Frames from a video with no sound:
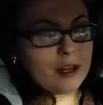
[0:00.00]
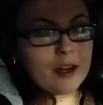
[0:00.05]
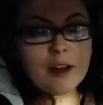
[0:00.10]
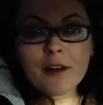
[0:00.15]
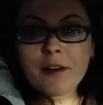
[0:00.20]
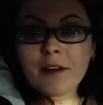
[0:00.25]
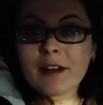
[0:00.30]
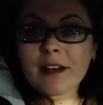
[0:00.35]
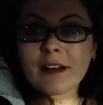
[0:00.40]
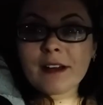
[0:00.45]

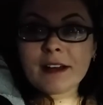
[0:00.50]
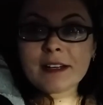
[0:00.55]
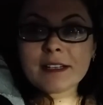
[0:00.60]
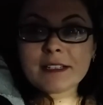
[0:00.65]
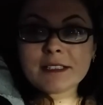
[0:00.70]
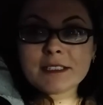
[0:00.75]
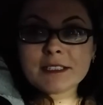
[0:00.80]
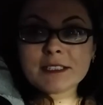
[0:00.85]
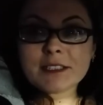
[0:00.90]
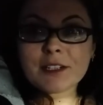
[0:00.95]
Alright,
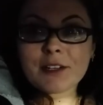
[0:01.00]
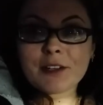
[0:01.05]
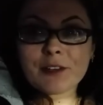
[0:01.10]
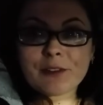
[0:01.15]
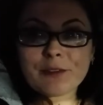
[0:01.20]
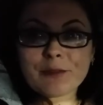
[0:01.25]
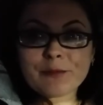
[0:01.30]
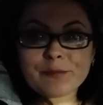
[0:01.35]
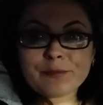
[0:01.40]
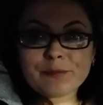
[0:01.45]
guys.
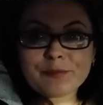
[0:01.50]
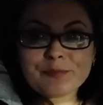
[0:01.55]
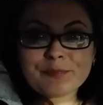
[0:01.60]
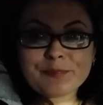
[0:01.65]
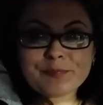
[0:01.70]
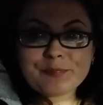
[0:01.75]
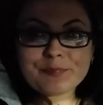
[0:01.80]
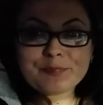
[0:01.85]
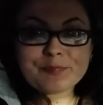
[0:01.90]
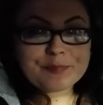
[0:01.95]
So,
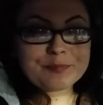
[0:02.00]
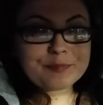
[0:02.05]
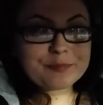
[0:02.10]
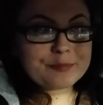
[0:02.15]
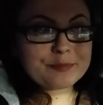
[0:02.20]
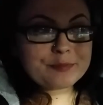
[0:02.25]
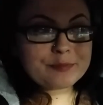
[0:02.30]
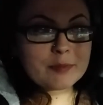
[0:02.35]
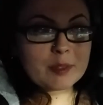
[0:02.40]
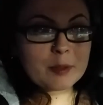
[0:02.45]

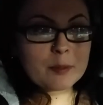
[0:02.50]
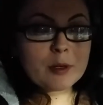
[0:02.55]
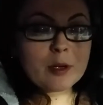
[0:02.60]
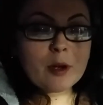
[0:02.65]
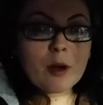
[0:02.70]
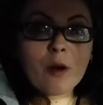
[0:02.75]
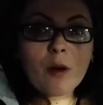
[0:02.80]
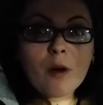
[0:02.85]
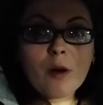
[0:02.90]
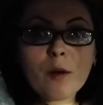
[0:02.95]
I'm going
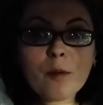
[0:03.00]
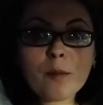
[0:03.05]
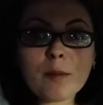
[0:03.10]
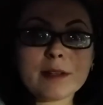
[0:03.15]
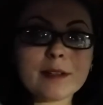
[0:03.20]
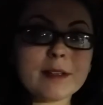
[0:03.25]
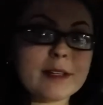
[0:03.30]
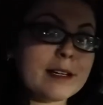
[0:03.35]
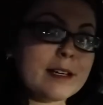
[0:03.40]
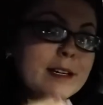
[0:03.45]
to go home
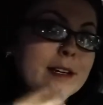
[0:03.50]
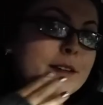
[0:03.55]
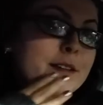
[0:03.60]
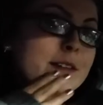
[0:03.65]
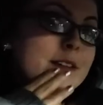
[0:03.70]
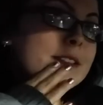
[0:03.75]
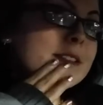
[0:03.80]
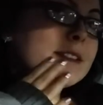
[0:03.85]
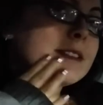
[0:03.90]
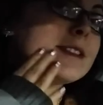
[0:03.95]
and take care of
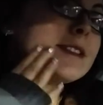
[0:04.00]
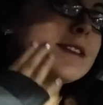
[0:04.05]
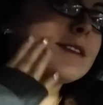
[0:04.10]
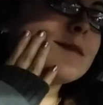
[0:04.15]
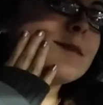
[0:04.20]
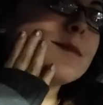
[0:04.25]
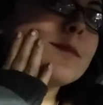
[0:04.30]
this